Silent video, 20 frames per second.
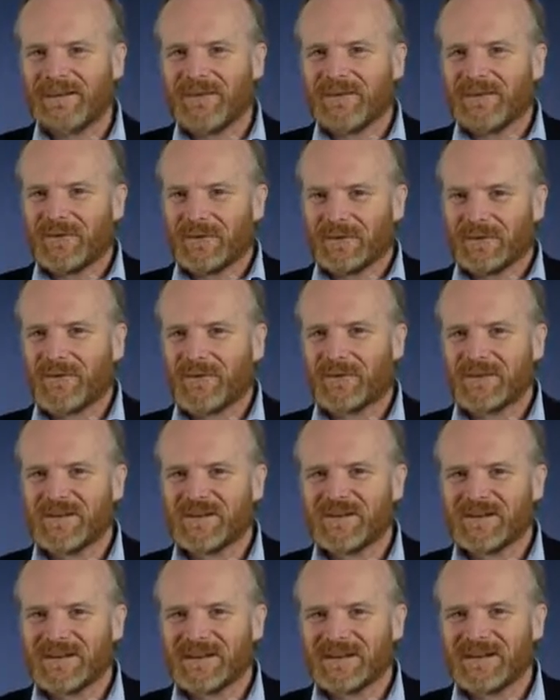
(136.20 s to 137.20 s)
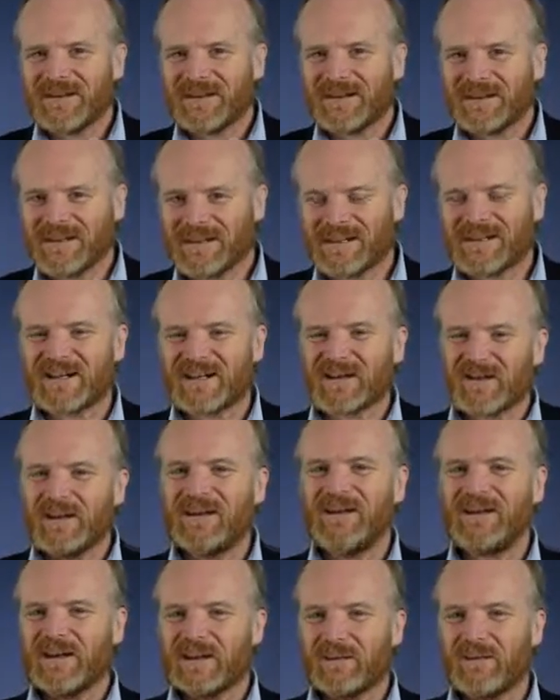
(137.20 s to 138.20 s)
First,
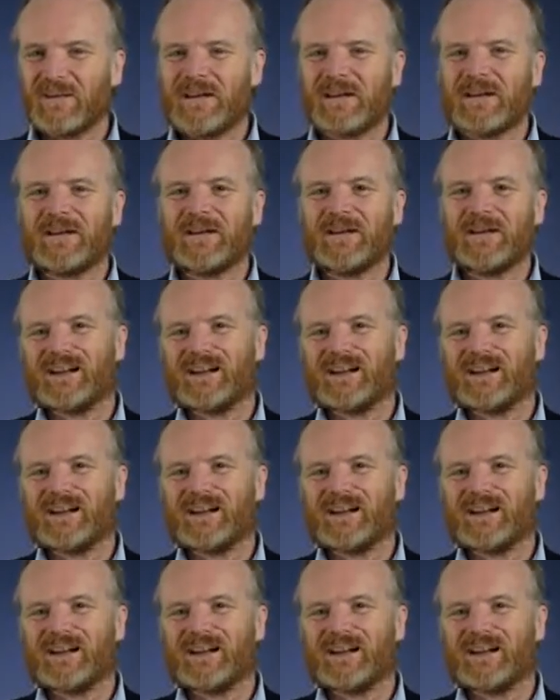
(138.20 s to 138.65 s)
discrete infinity.